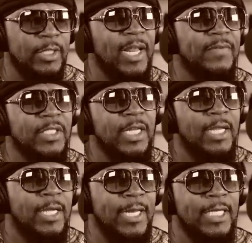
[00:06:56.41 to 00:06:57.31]
never stay
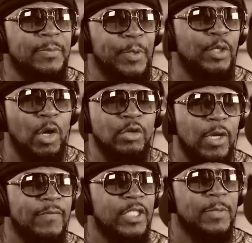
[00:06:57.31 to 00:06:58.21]
in that spill long
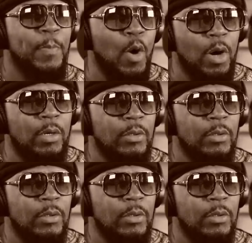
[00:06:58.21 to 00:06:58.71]
enough to spoil.